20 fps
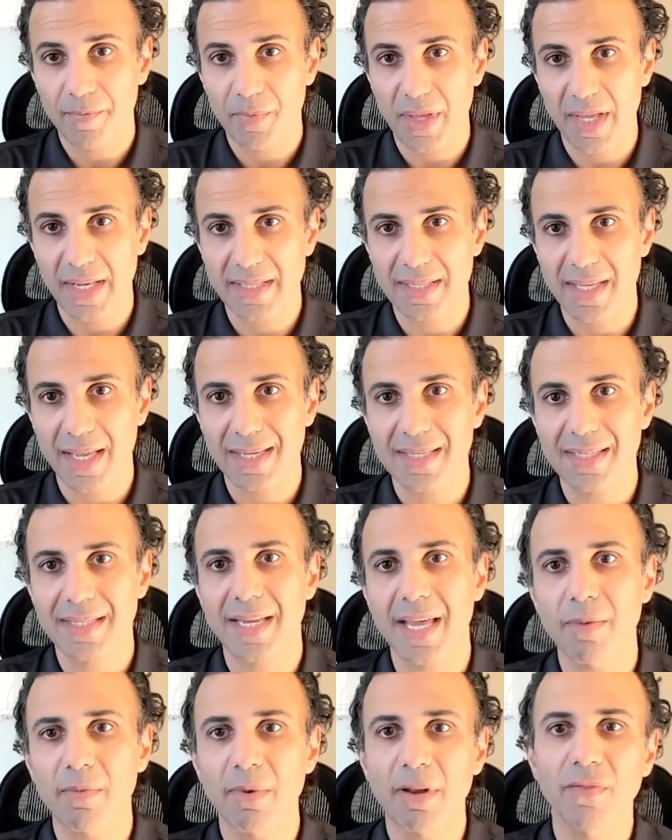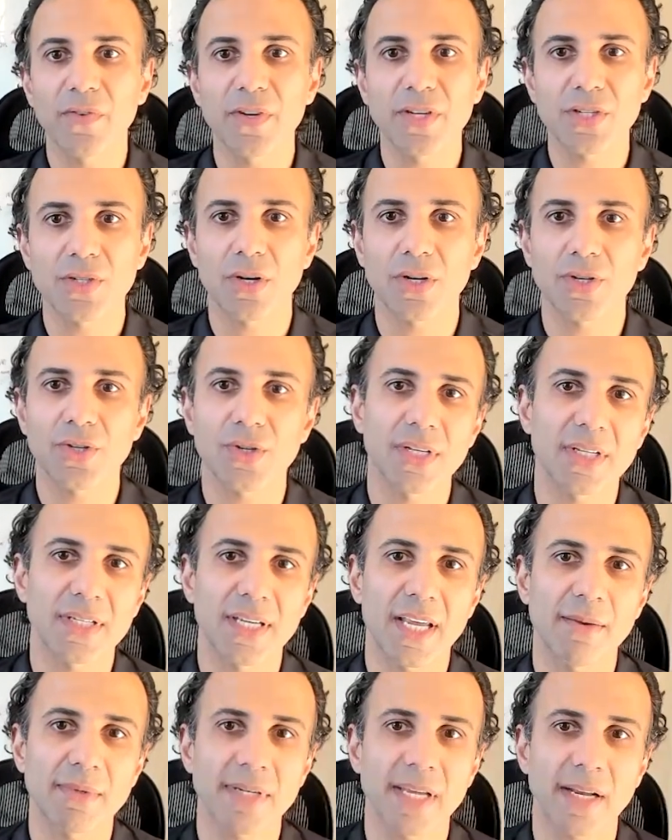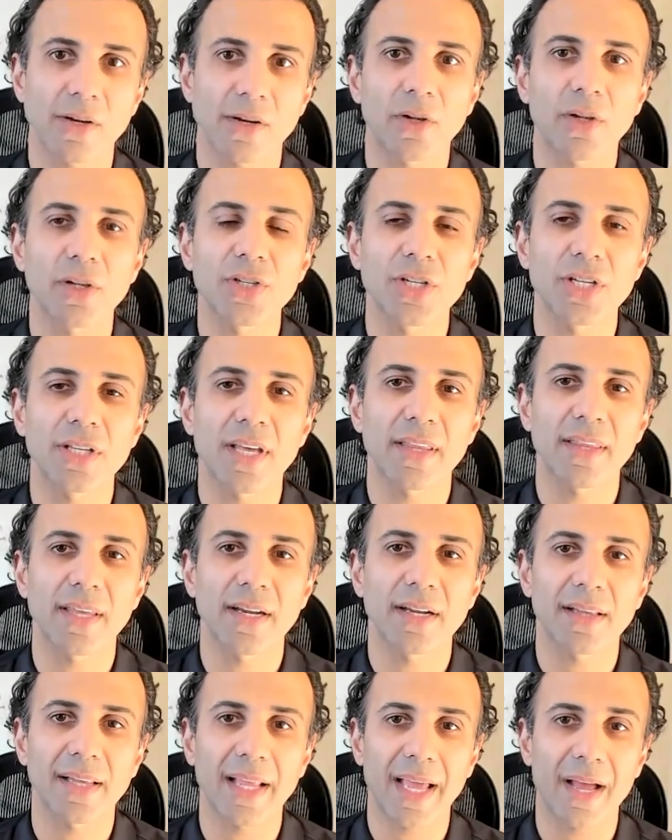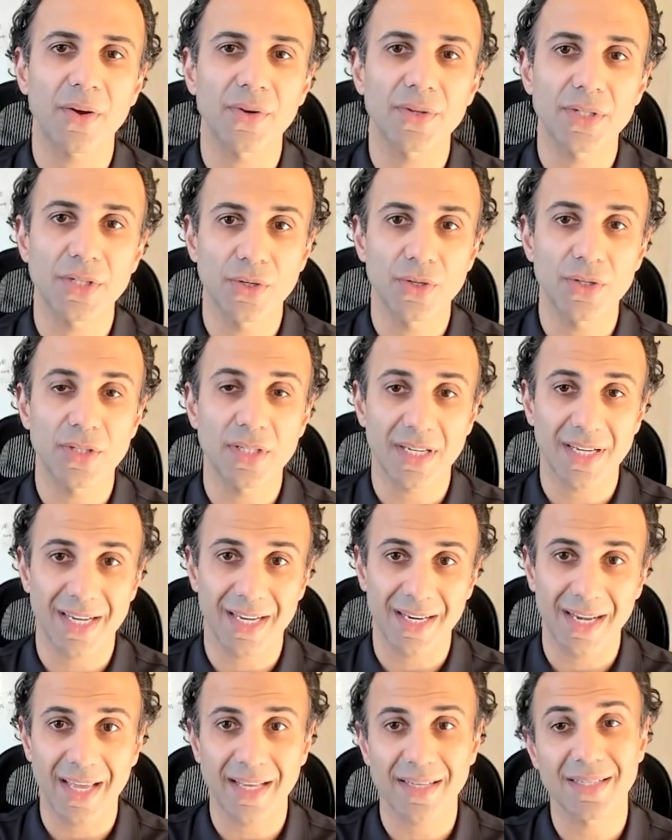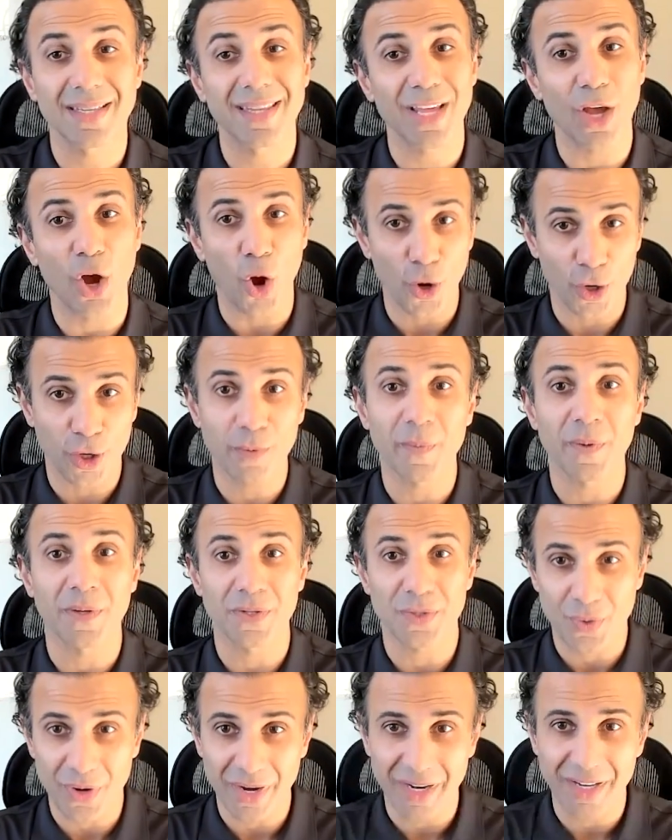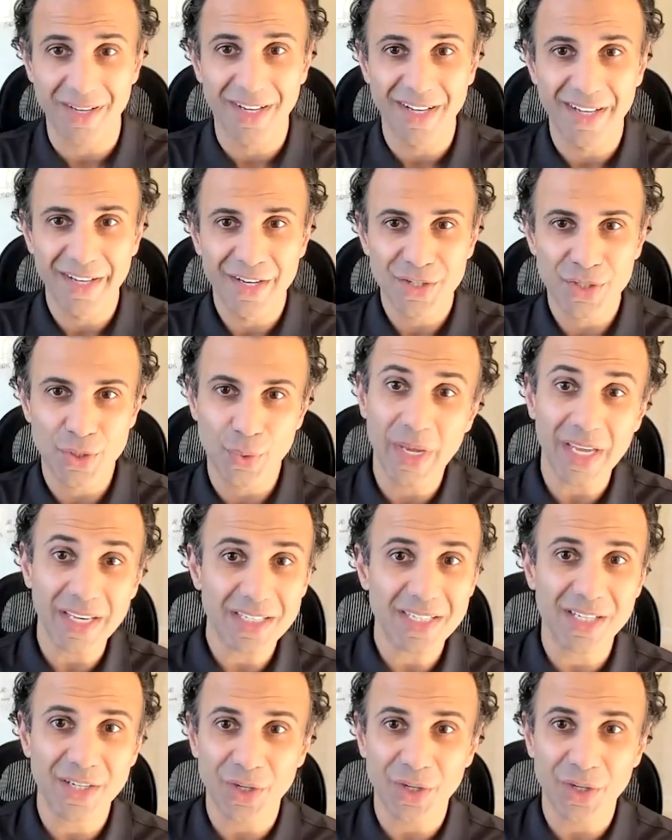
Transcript: it's that same infrastructure and same technology that then allows you to connect to the occupants, right? So we get